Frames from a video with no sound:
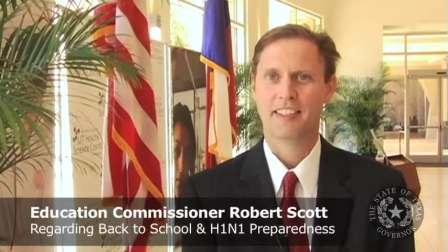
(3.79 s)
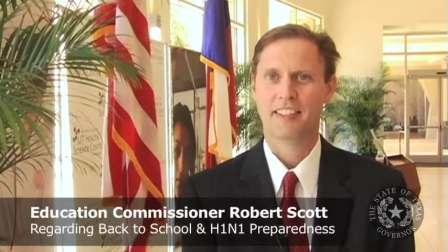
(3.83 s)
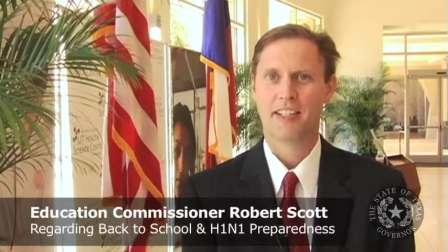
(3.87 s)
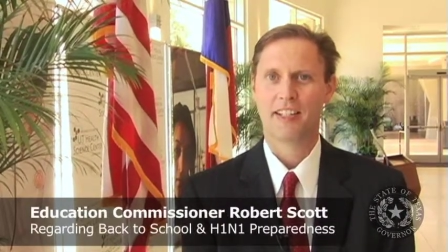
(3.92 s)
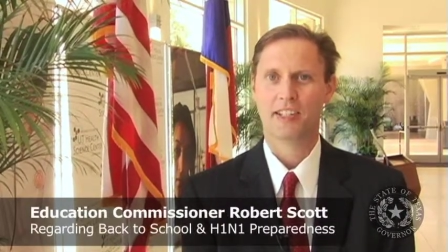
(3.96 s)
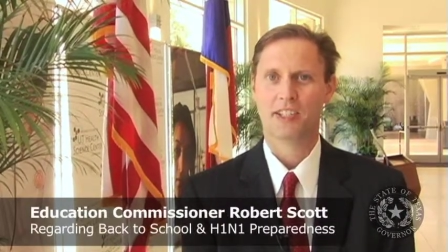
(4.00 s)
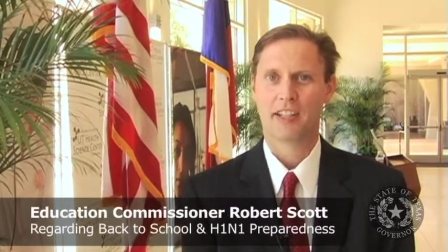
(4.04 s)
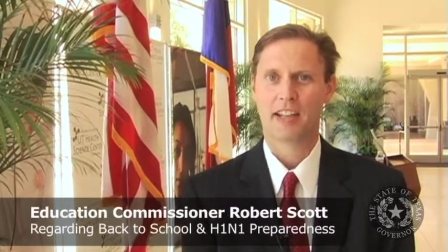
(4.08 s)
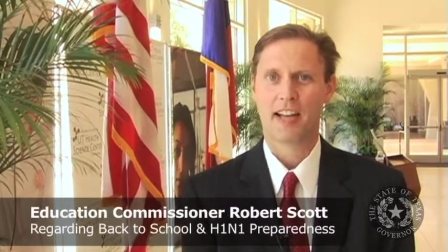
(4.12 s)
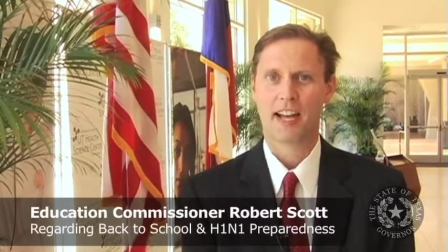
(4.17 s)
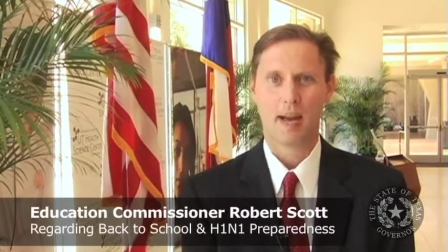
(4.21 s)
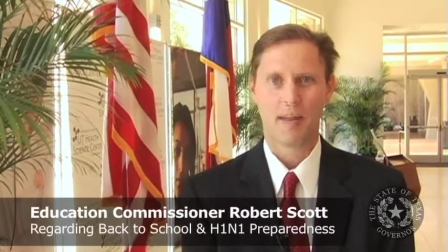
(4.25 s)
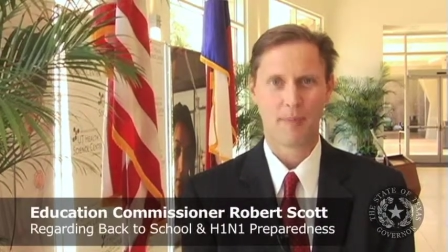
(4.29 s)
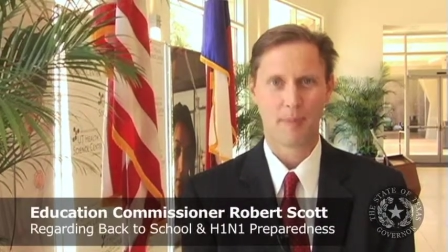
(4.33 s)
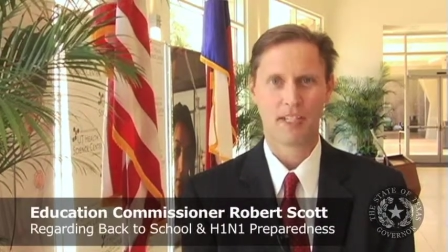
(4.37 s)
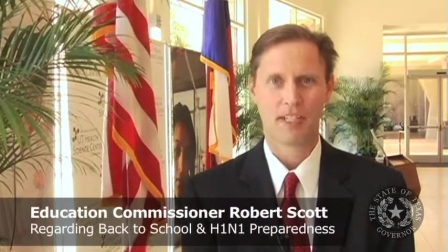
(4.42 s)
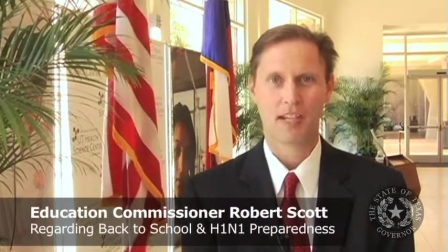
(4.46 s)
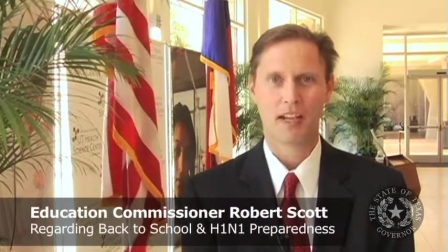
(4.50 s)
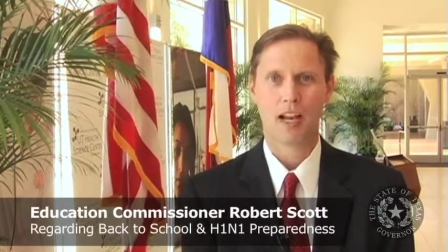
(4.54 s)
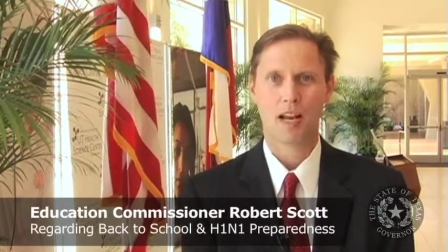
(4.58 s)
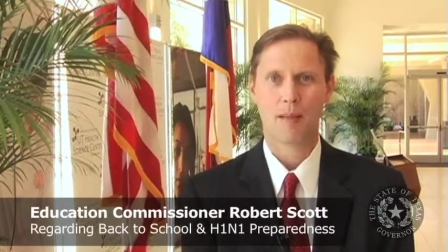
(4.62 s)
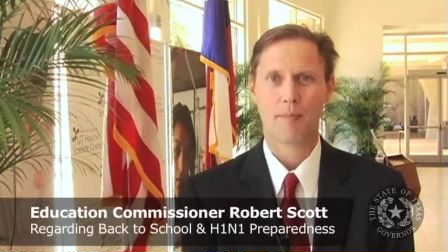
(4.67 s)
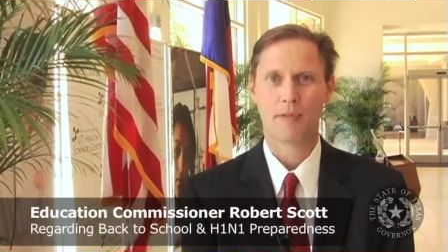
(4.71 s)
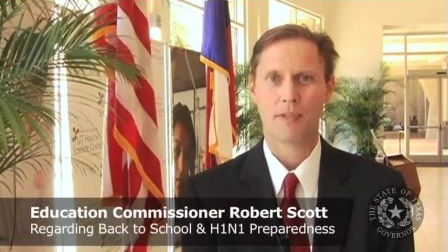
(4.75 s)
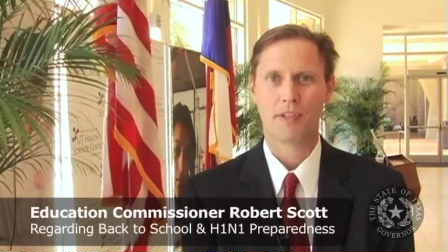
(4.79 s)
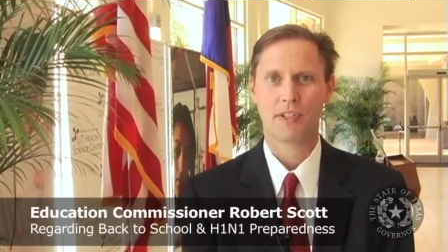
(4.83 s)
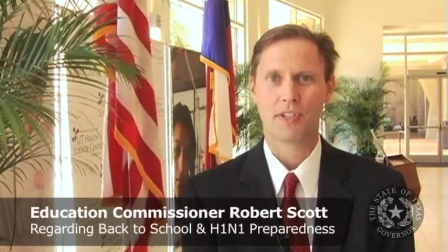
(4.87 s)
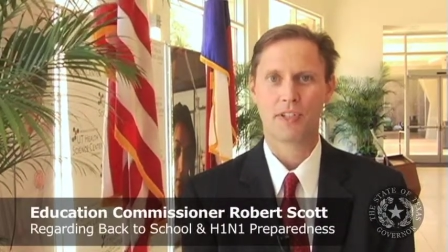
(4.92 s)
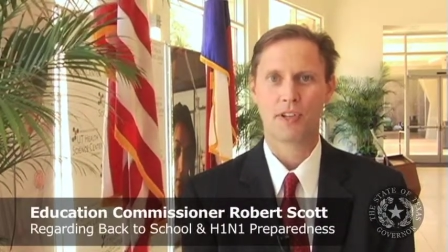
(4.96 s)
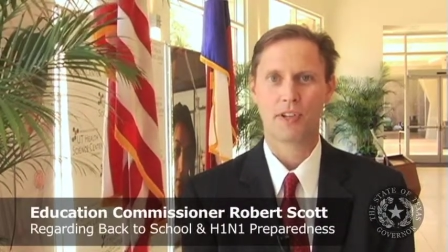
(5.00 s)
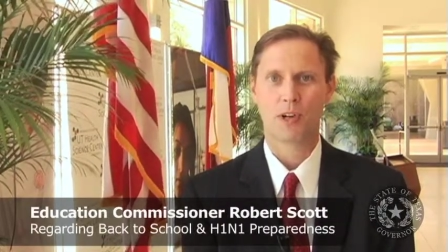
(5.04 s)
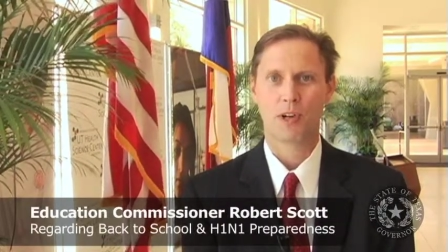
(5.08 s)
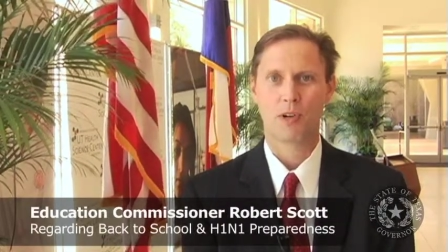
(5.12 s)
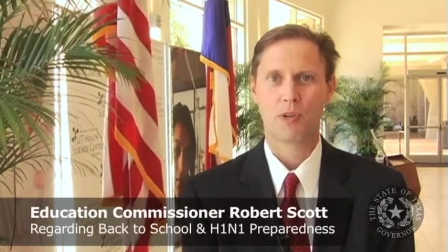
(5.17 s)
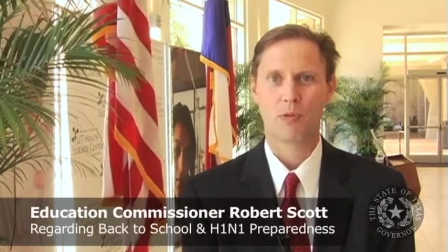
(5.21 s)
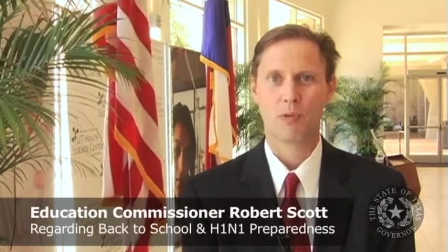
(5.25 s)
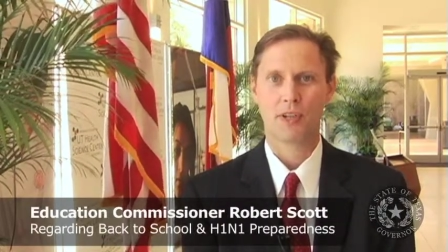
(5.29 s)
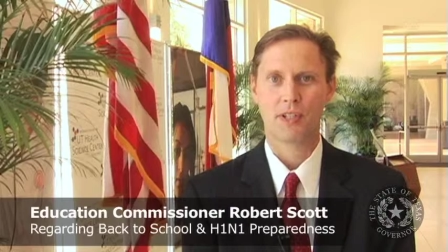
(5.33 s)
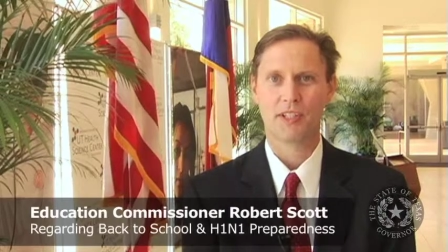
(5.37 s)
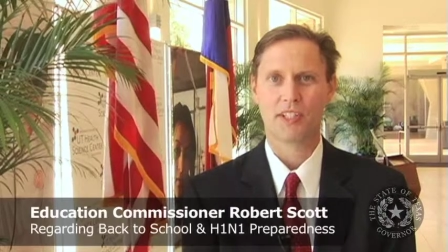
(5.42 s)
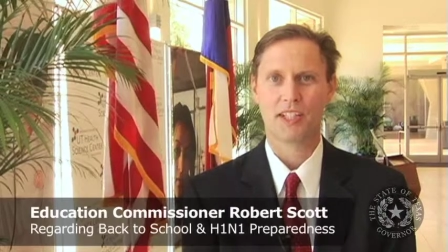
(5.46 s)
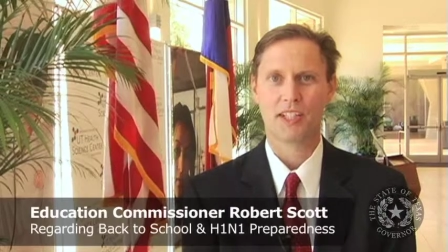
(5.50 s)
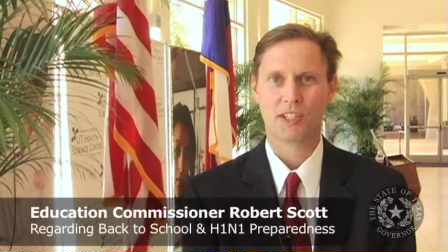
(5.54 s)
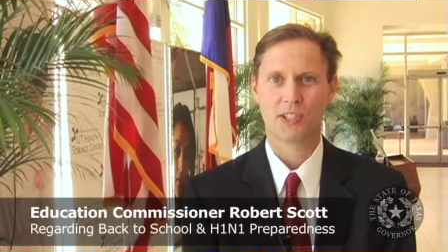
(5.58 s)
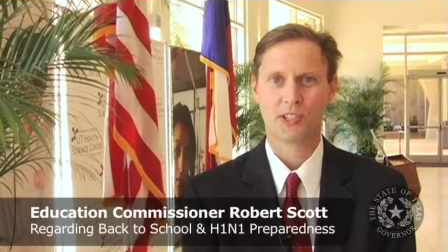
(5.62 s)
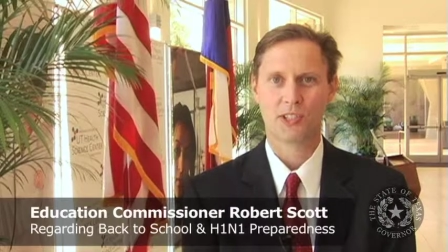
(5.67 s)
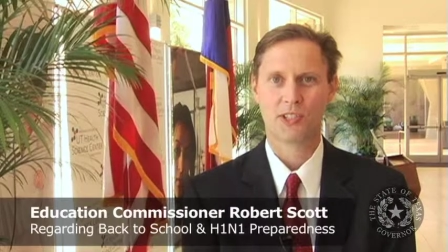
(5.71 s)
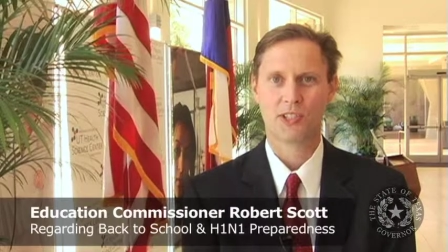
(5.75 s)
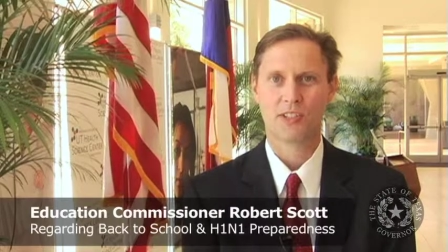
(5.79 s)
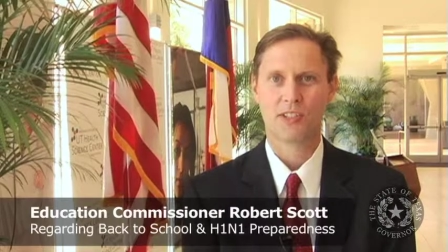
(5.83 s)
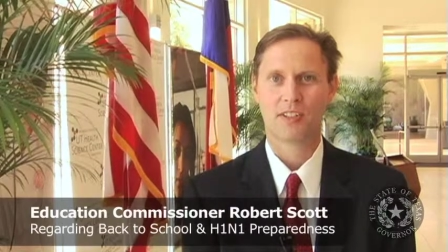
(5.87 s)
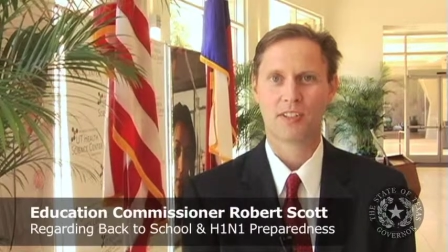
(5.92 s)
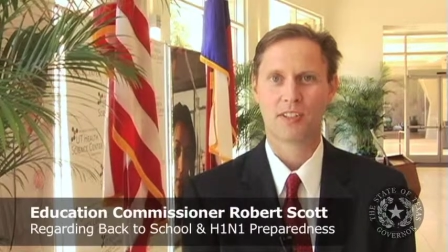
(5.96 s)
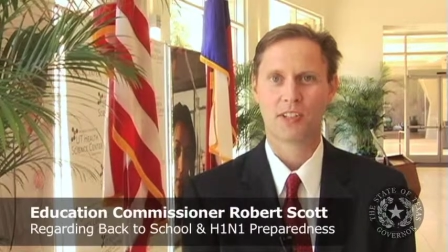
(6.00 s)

it's a happy time of the year when kids